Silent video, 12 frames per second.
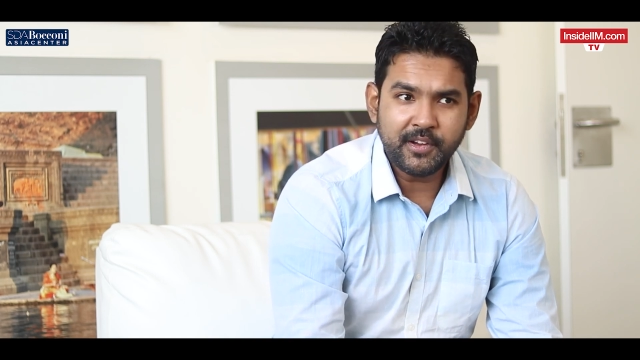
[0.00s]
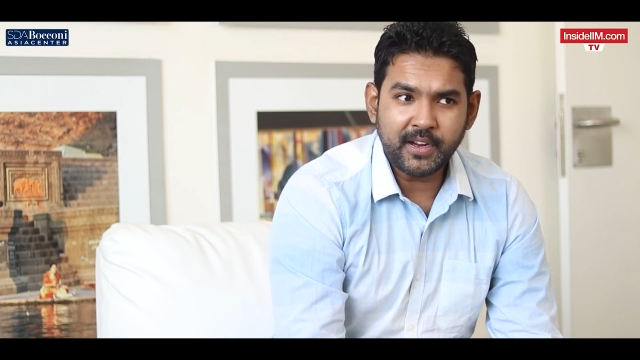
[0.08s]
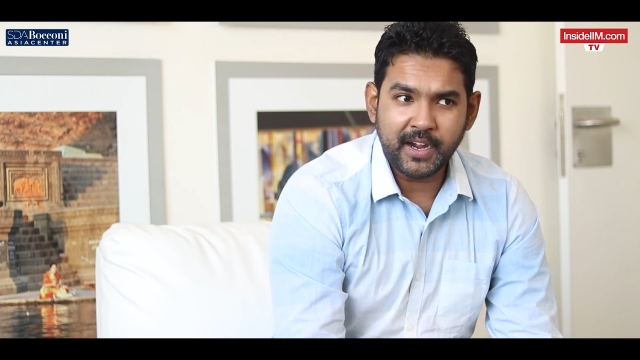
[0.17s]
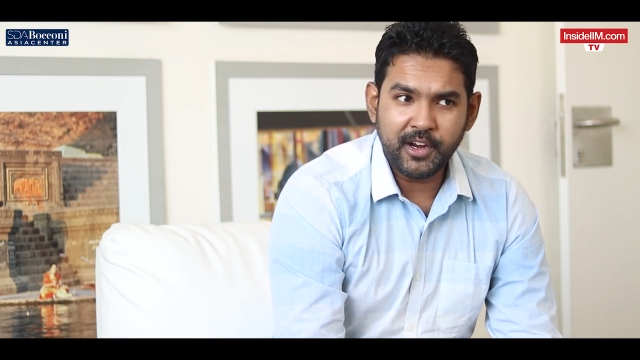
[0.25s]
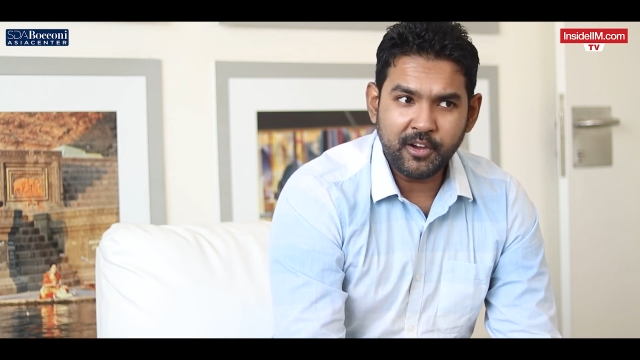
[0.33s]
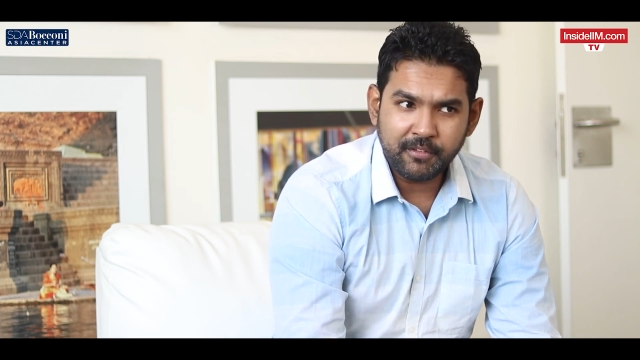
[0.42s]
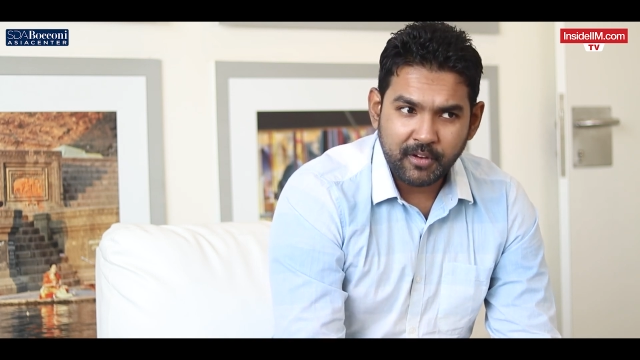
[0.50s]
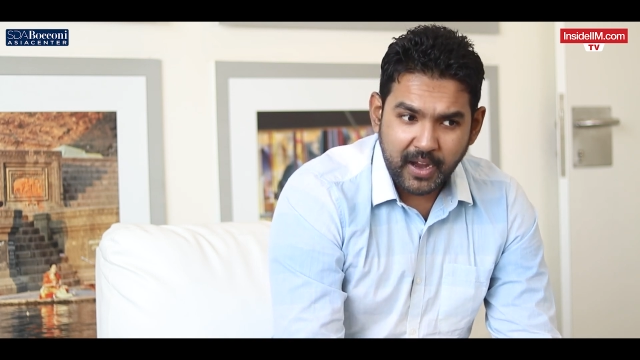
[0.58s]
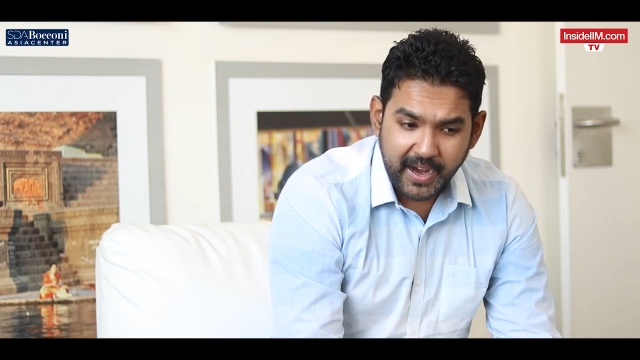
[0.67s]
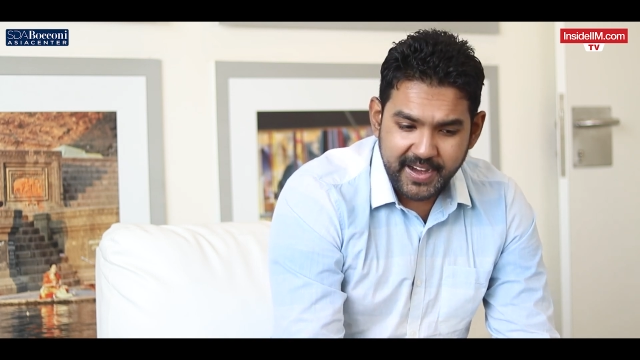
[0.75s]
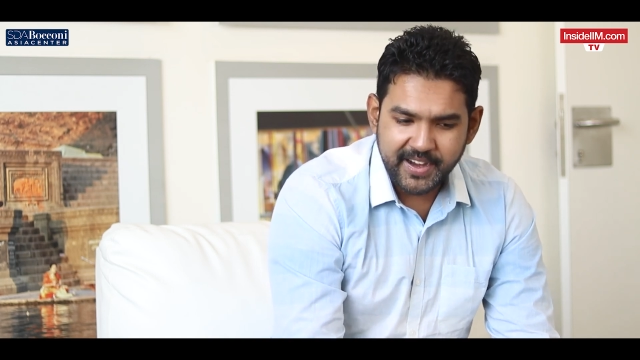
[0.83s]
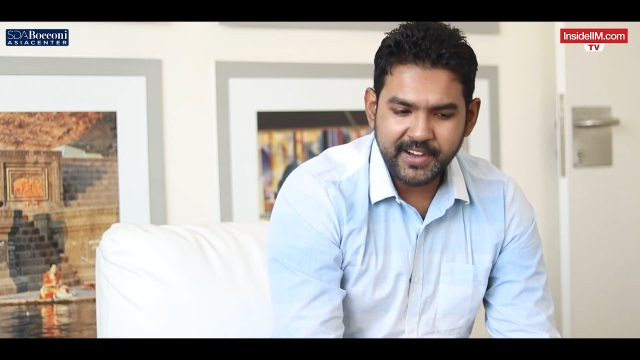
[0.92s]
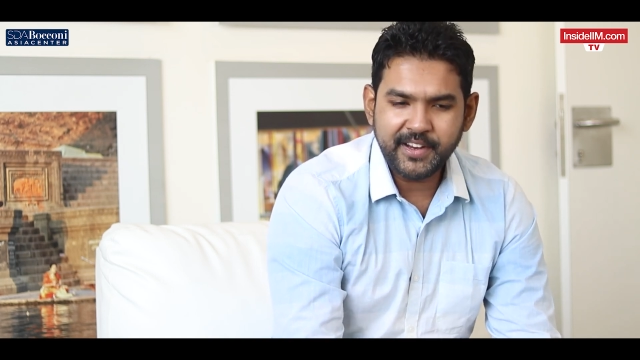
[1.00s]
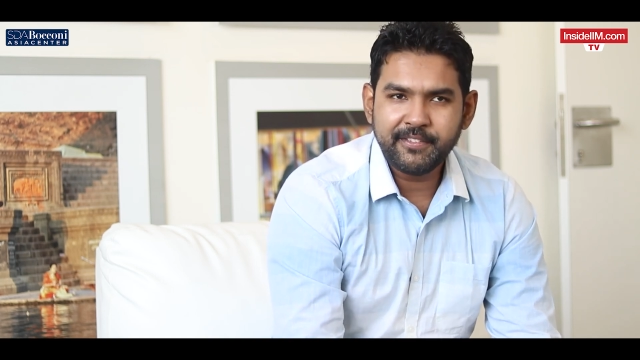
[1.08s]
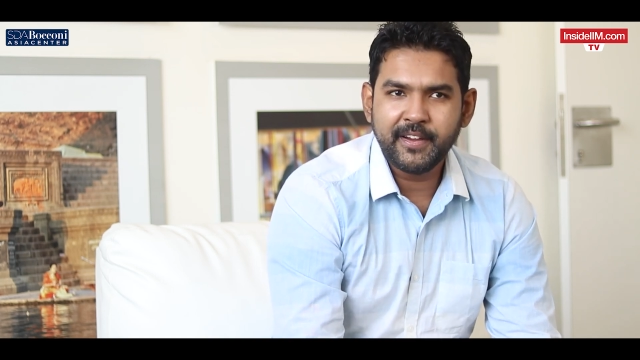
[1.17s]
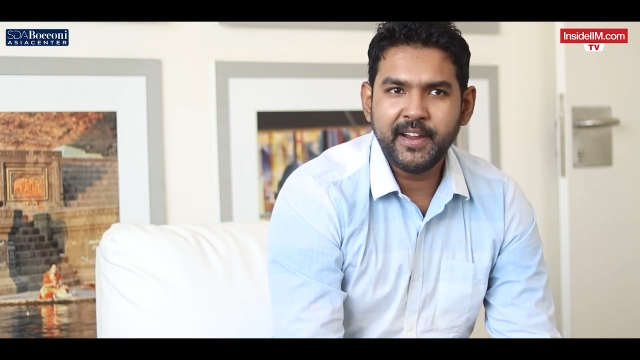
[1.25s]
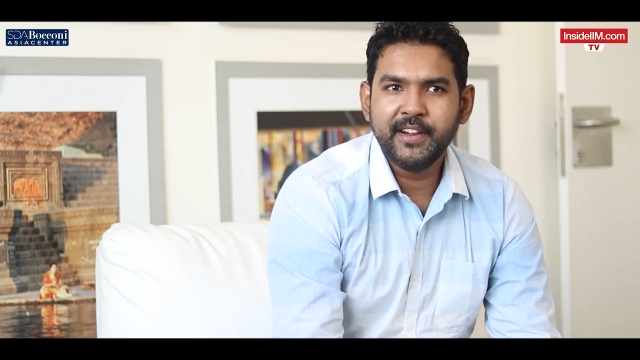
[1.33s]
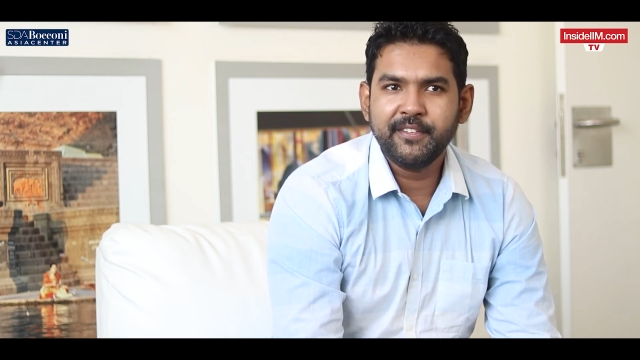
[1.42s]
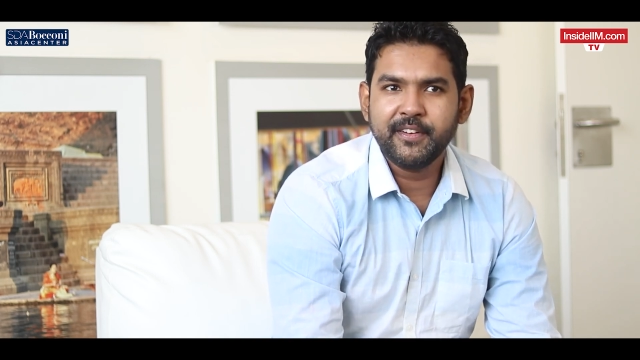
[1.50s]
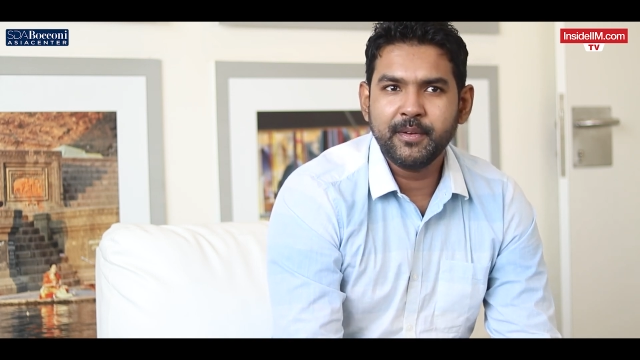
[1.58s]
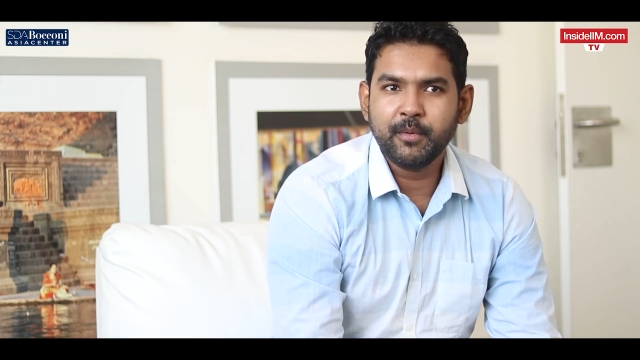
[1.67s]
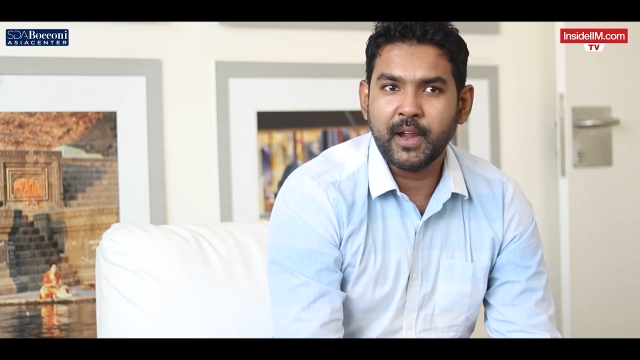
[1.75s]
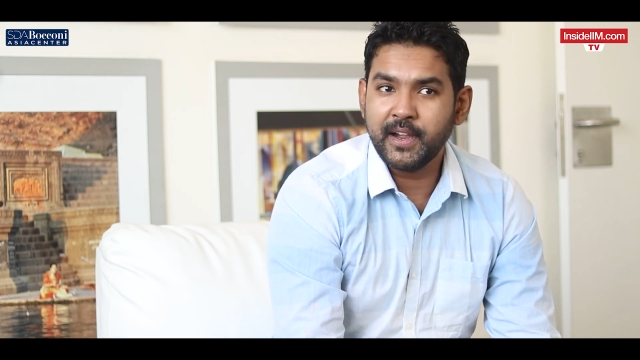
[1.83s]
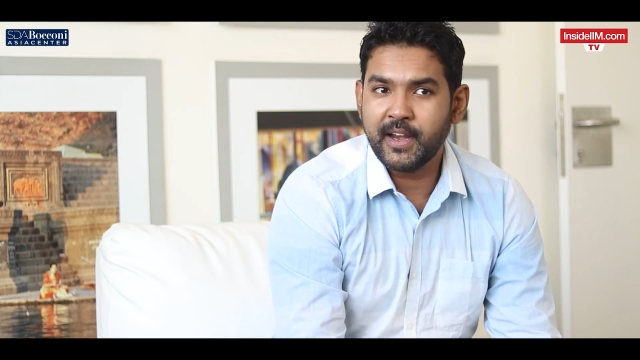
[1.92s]
Kind of identifying
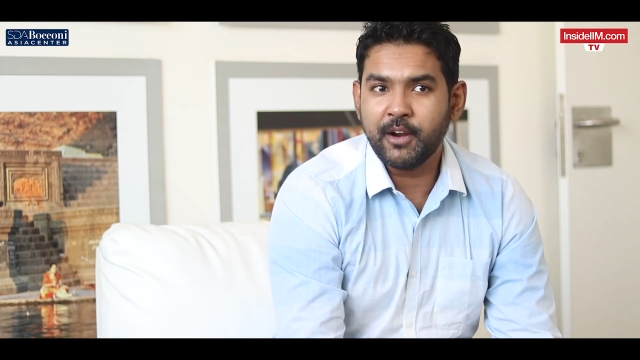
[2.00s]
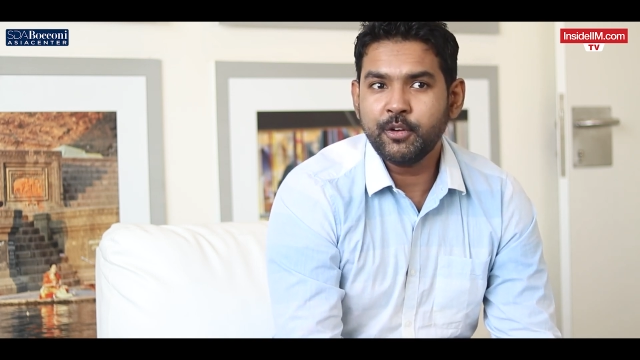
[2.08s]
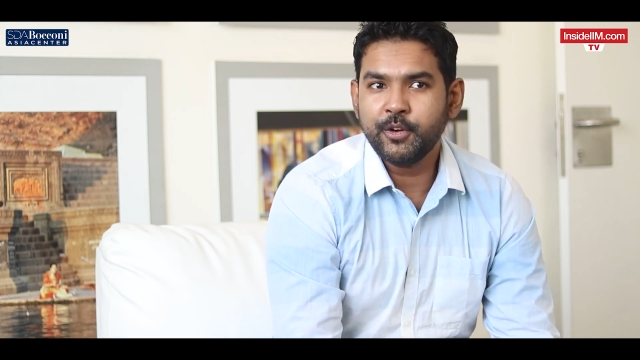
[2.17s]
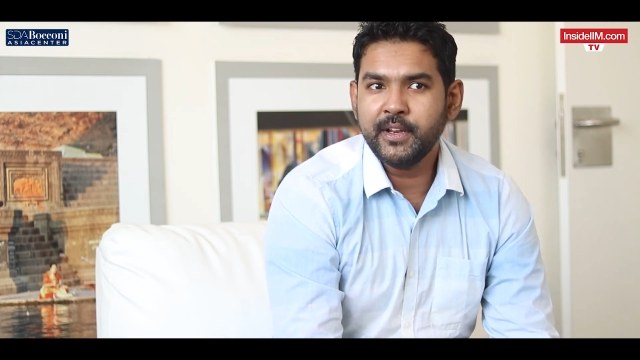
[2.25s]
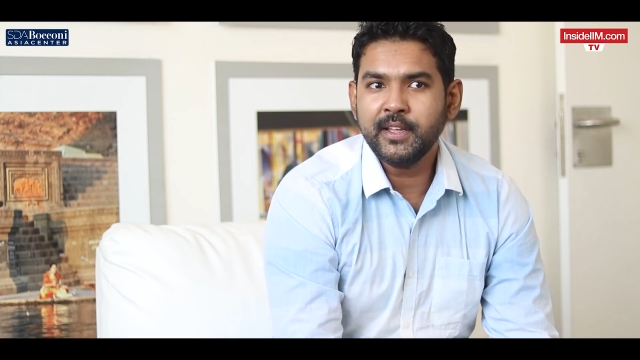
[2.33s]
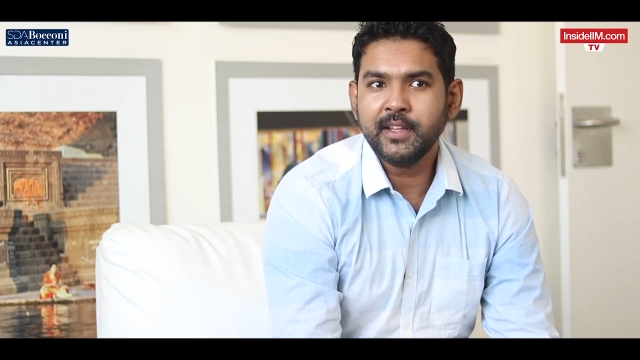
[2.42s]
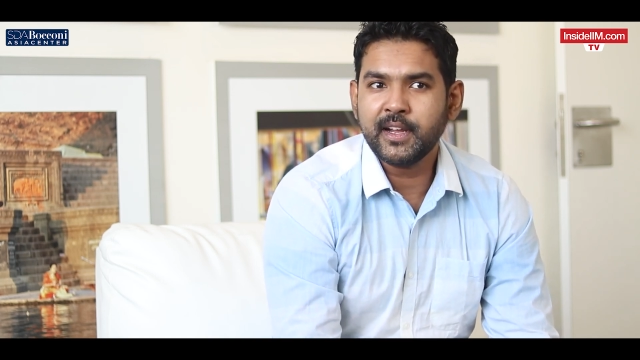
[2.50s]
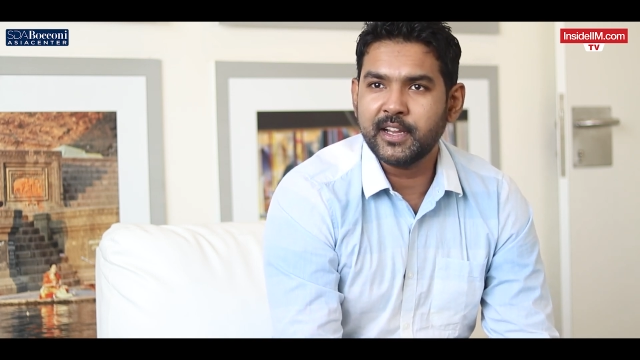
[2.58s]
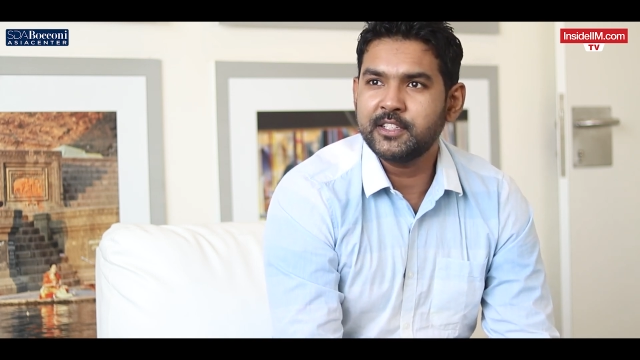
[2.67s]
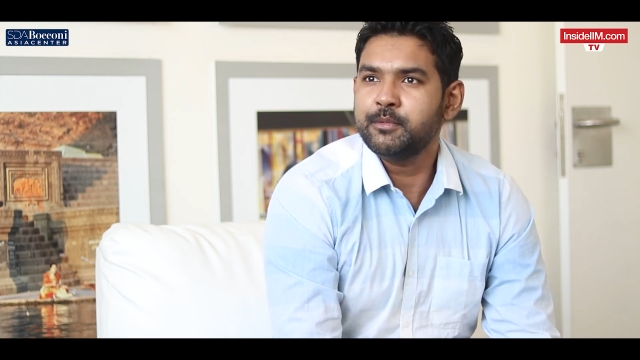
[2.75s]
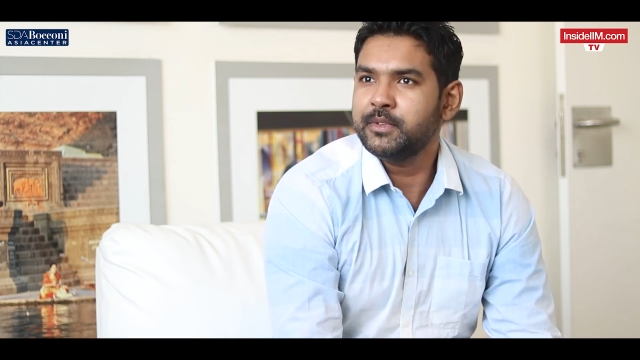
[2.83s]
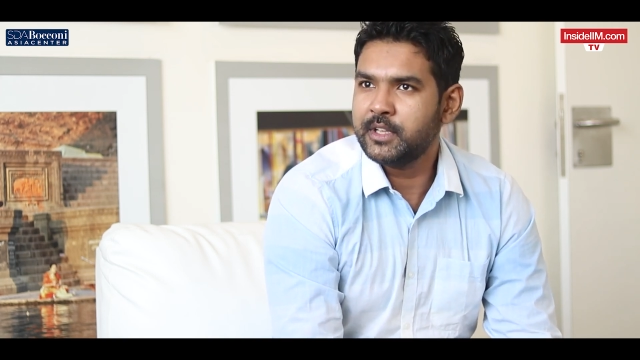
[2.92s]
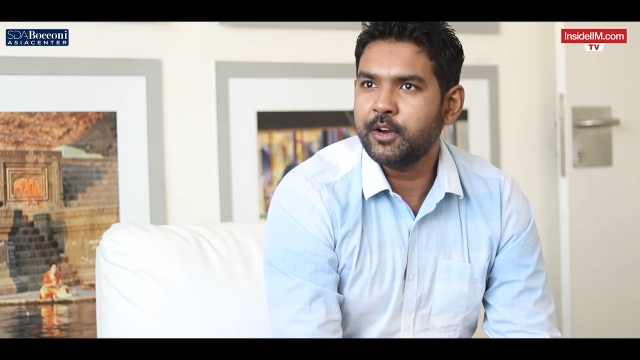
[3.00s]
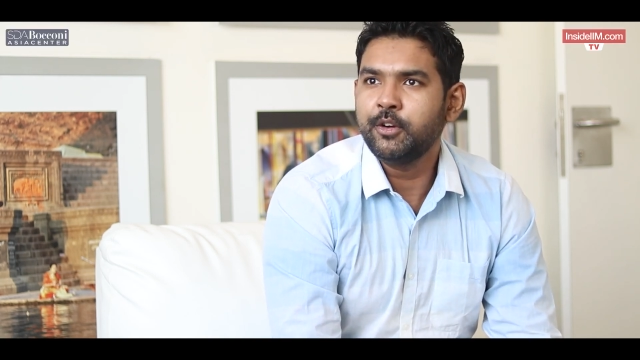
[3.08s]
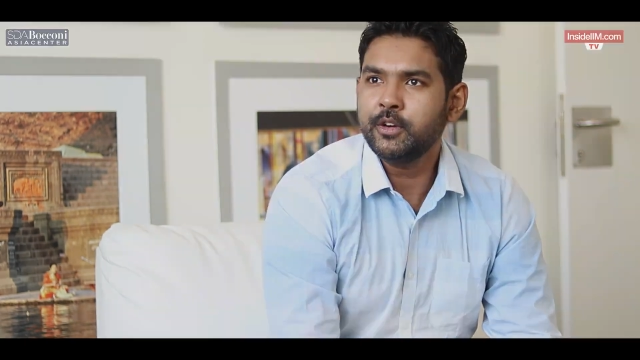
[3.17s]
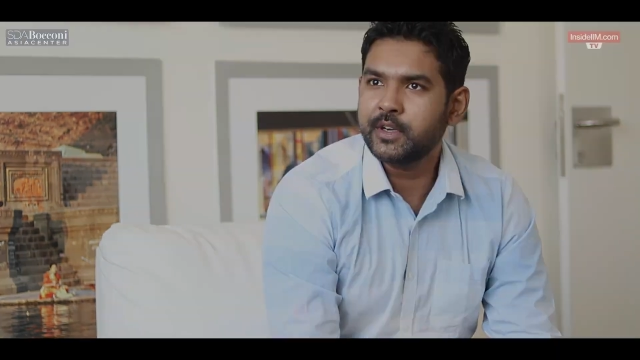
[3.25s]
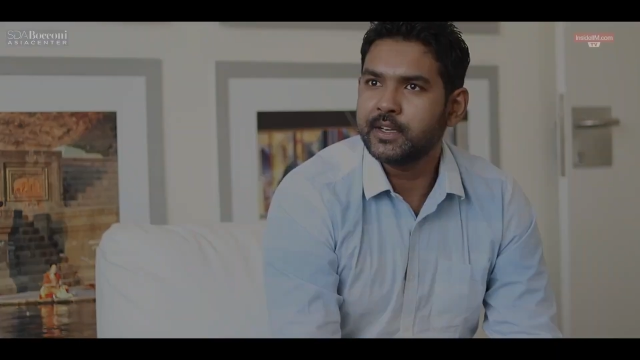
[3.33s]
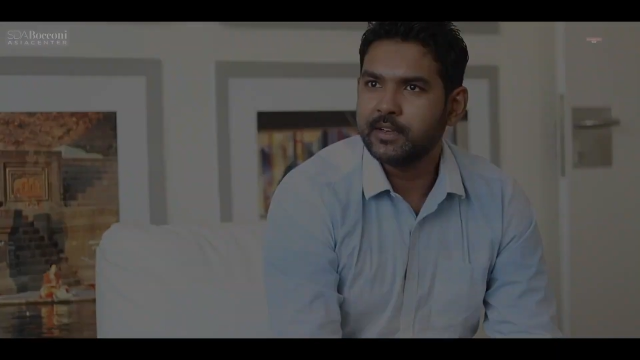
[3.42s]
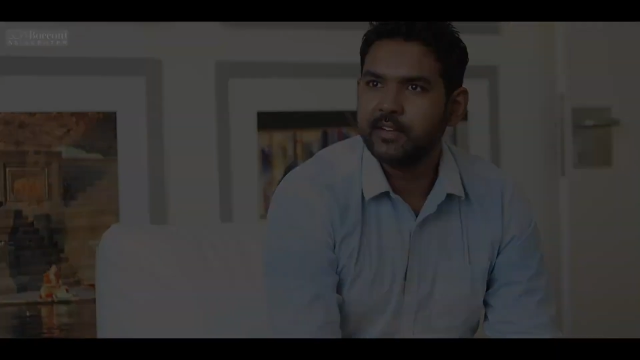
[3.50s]
different, and now today the customers are hooked.